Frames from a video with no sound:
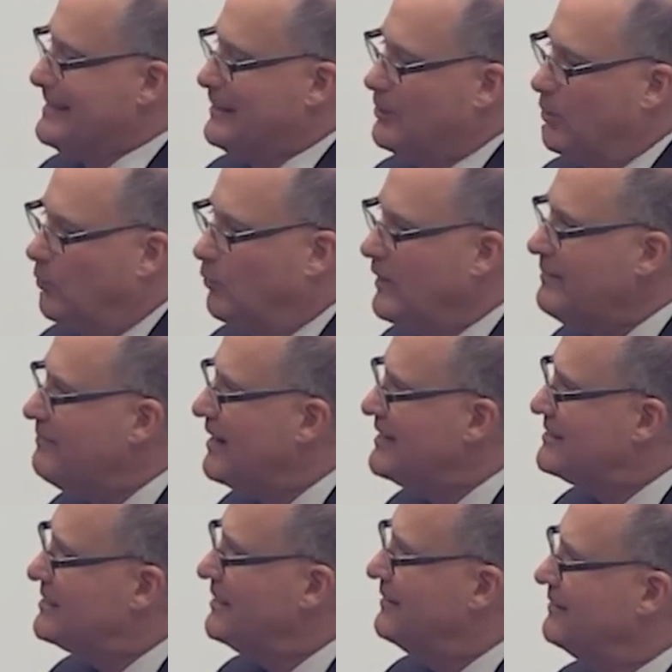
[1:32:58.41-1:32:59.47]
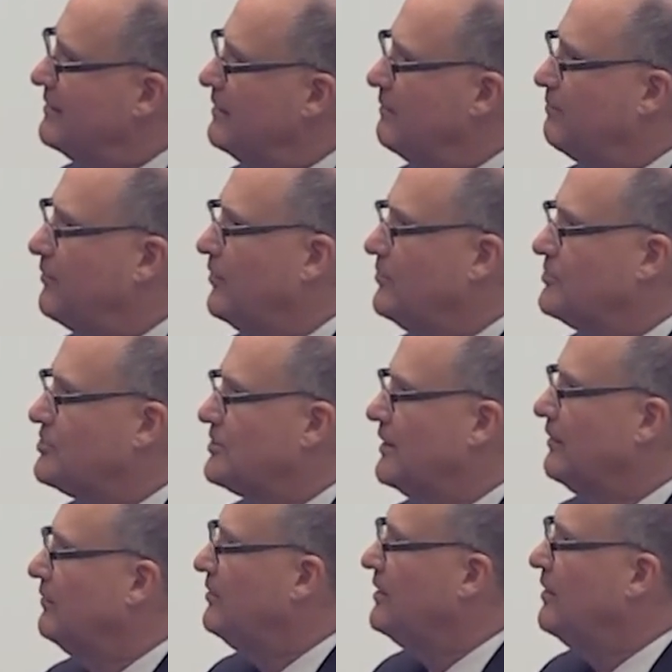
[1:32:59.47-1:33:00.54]
You know, we might take the approach
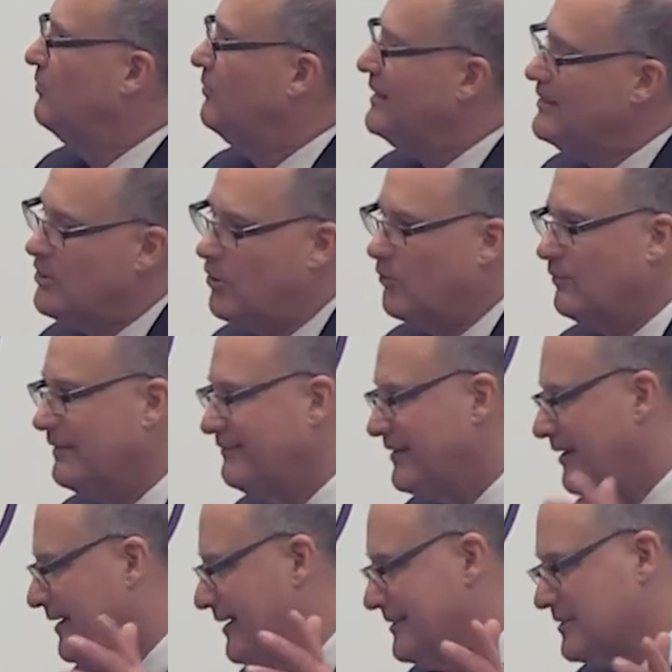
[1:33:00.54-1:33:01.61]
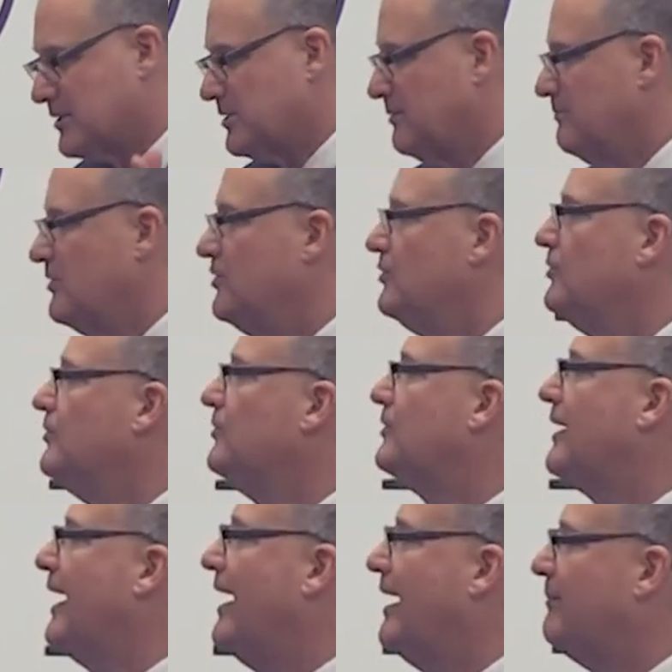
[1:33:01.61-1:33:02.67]
that, look, at, we know we've got some new
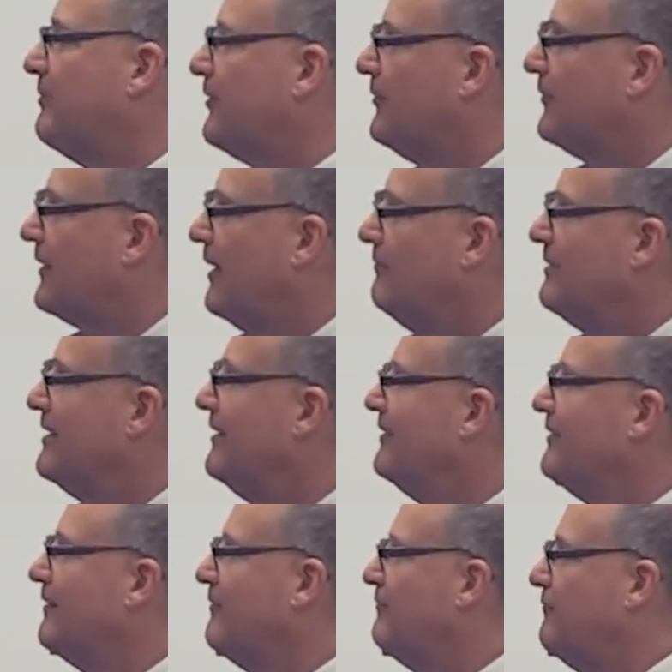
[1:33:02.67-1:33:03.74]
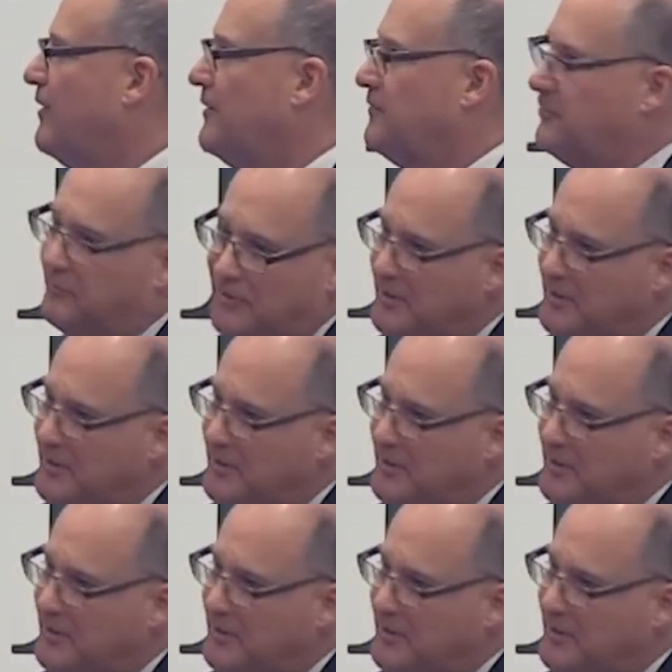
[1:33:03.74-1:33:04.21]
capital coming into the fund